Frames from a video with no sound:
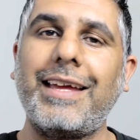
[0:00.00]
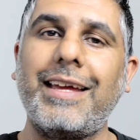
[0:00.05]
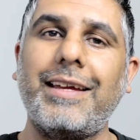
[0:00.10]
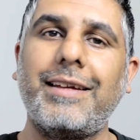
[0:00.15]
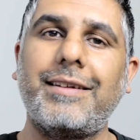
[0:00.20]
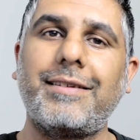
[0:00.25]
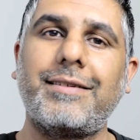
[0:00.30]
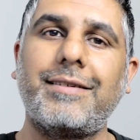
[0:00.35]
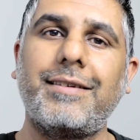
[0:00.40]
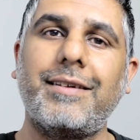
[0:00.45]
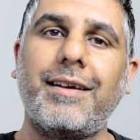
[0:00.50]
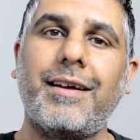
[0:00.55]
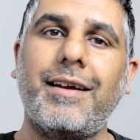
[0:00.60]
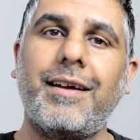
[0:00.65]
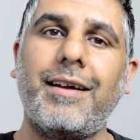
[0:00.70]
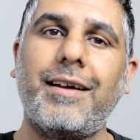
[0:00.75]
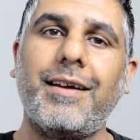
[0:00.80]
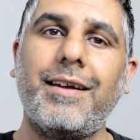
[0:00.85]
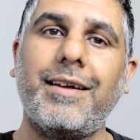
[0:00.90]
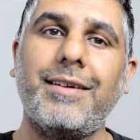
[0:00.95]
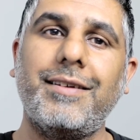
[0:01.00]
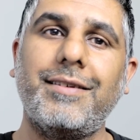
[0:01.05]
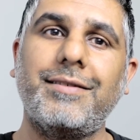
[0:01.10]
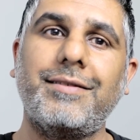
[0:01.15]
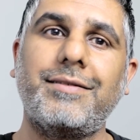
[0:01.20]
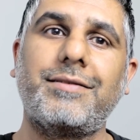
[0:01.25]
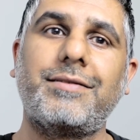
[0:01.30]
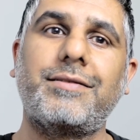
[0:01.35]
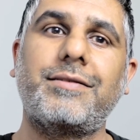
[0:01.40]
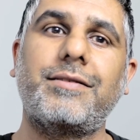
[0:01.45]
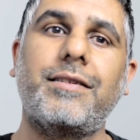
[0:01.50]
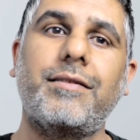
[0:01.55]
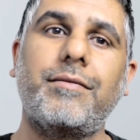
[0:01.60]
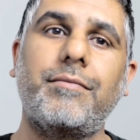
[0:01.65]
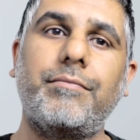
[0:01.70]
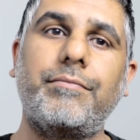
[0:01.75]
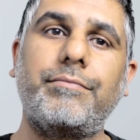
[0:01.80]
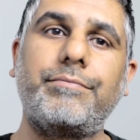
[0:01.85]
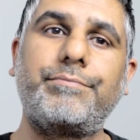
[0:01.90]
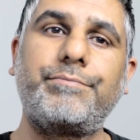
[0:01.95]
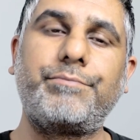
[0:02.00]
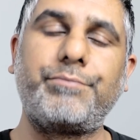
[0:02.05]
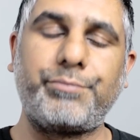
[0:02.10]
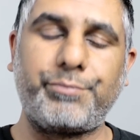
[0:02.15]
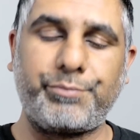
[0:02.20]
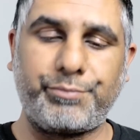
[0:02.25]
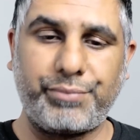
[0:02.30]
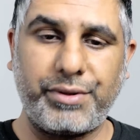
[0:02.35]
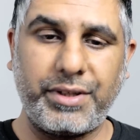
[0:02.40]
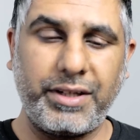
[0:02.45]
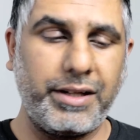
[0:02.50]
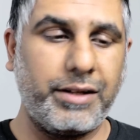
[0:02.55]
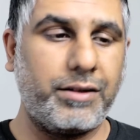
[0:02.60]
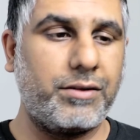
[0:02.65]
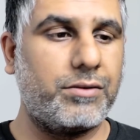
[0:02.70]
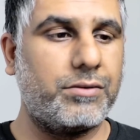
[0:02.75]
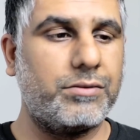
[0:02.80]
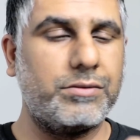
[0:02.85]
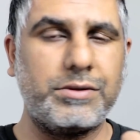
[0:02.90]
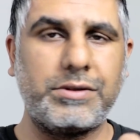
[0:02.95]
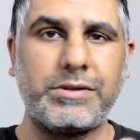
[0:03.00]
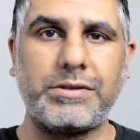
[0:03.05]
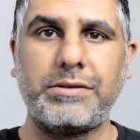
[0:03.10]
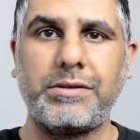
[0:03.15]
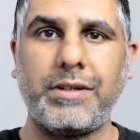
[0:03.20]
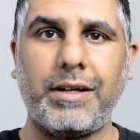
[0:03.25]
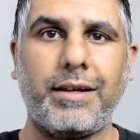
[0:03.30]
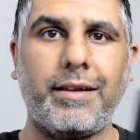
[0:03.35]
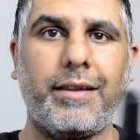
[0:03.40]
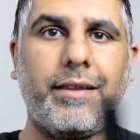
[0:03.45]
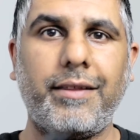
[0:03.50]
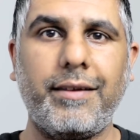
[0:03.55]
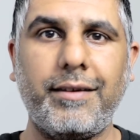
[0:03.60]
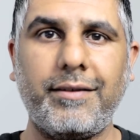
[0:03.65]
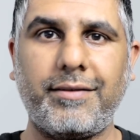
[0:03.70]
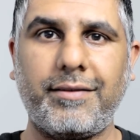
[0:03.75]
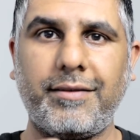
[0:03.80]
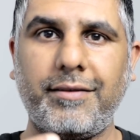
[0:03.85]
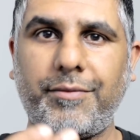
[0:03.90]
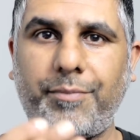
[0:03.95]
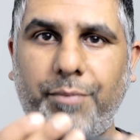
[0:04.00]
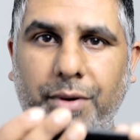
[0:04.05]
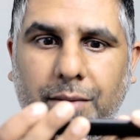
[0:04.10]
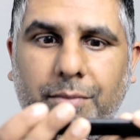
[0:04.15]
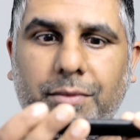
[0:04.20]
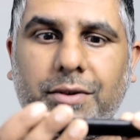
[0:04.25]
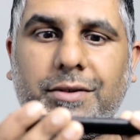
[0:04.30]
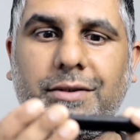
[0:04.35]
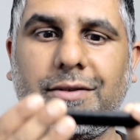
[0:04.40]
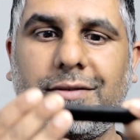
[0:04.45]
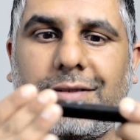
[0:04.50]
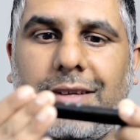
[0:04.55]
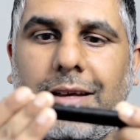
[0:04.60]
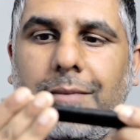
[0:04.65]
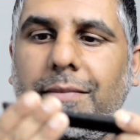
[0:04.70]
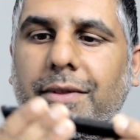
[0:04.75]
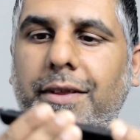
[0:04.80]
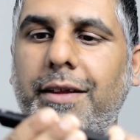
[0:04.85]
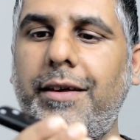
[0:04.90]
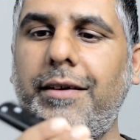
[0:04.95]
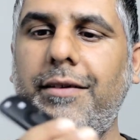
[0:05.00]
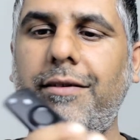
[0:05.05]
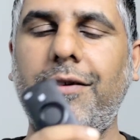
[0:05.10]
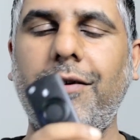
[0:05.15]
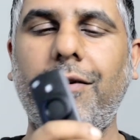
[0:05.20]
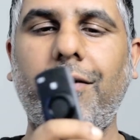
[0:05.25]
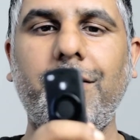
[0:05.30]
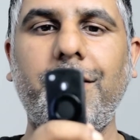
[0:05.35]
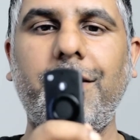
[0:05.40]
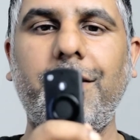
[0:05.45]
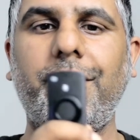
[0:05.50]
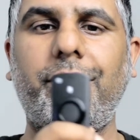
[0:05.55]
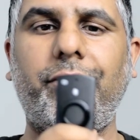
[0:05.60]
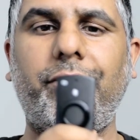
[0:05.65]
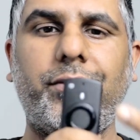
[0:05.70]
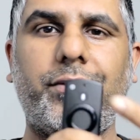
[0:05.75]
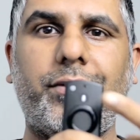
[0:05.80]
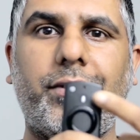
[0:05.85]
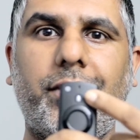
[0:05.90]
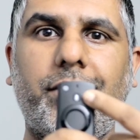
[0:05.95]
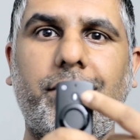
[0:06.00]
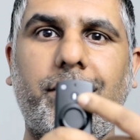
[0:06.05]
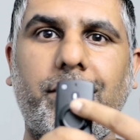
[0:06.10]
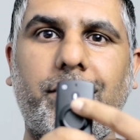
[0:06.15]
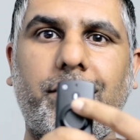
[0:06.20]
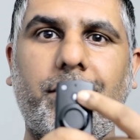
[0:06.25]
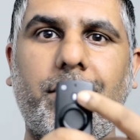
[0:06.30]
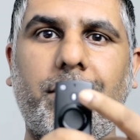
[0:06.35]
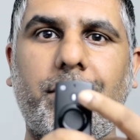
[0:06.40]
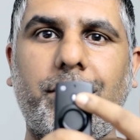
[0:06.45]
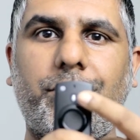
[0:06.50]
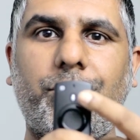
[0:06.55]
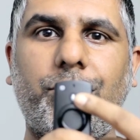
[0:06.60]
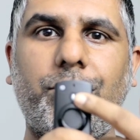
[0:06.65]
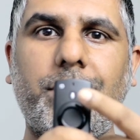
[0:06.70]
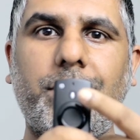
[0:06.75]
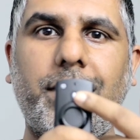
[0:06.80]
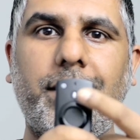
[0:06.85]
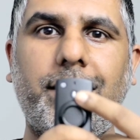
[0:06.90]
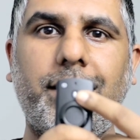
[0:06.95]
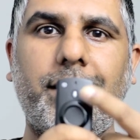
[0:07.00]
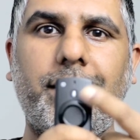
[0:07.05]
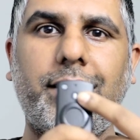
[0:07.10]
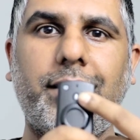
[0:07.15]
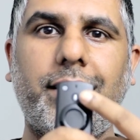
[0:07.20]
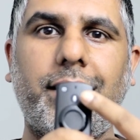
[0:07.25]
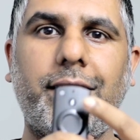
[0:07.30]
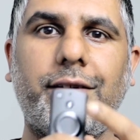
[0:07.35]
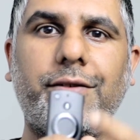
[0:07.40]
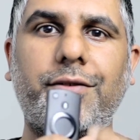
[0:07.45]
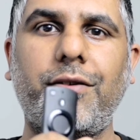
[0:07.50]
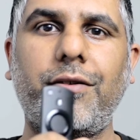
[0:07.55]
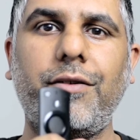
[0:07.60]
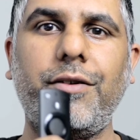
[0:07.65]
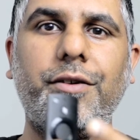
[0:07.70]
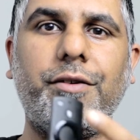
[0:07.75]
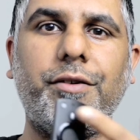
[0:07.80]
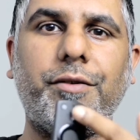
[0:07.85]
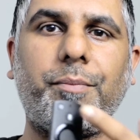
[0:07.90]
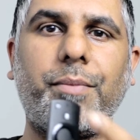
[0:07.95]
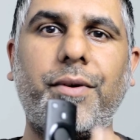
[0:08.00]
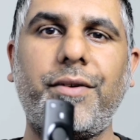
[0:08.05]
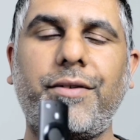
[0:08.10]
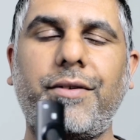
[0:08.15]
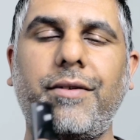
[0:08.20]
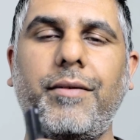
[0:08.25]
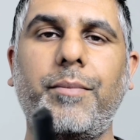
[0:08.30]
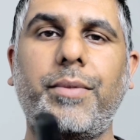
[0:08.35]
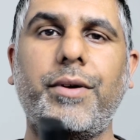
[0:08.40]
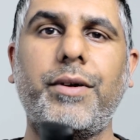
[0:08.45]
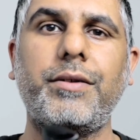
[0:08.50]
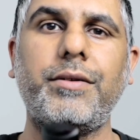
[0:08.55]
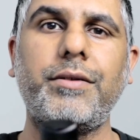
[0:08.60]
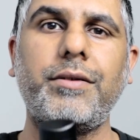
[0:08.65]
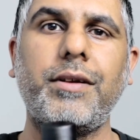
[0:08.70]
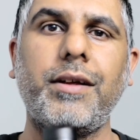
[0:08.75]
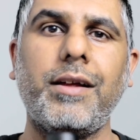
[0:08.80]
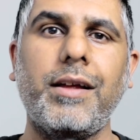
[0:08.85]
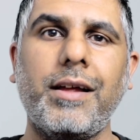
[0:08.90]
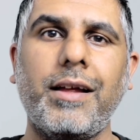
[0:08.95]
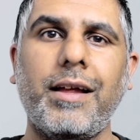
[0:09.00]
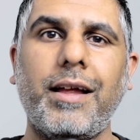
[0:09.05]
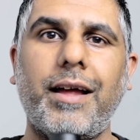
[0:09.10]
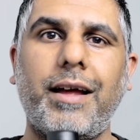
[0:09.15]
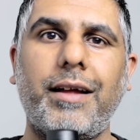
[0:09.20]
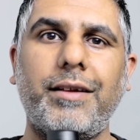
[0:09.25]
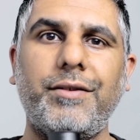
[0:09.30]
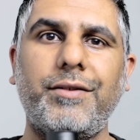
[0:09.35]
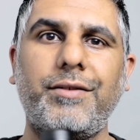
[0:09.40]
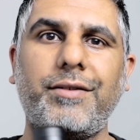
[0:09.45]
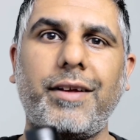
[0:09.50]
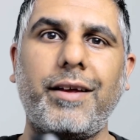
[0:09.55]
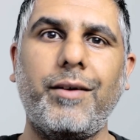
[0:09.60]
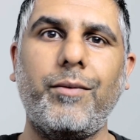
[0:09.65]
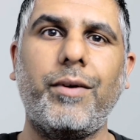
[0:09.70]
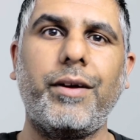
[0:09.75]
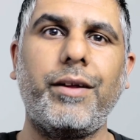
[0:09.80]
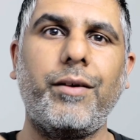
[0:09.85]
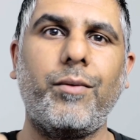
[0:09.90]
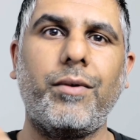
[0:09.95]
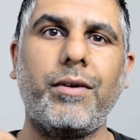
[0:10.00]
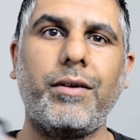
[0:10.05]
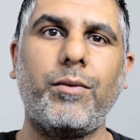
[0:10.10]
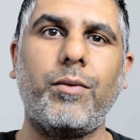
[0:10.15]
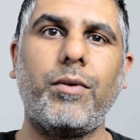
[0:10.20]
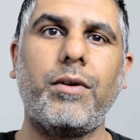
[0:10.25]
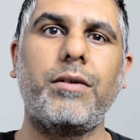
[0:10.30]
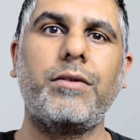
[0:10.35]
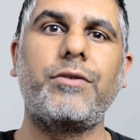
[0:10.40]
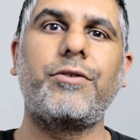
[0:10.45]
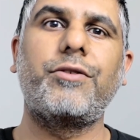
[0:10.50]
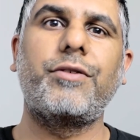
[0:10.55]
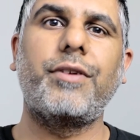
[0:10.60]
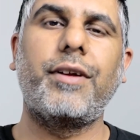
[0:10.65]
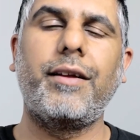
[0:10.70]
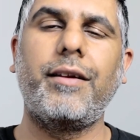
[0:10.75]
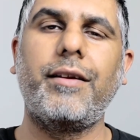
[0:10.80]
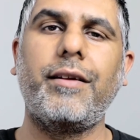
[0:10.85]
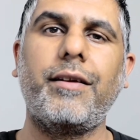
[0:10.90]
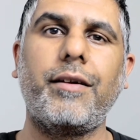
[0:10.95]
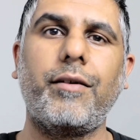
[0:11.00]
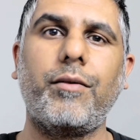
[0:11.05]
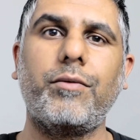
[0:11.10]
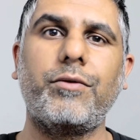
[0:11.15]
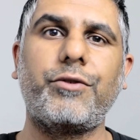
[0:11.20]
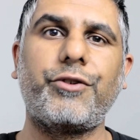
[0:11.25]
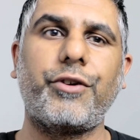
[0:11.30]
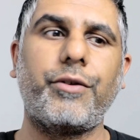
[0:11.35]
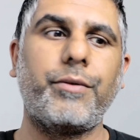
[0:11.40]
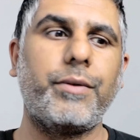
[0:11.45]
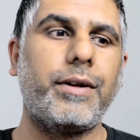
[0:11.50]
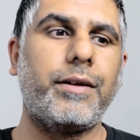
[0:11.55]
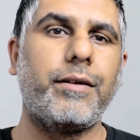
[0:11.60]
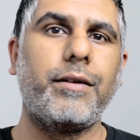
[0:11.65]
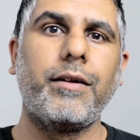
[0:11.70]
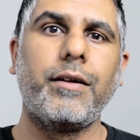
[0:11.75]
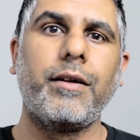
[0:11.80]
It is pretty good. Like, this is pretty much the same thing. The only difference is it's got a talkie thing there, so you just press the button and you say what you want to watch and it'll show it.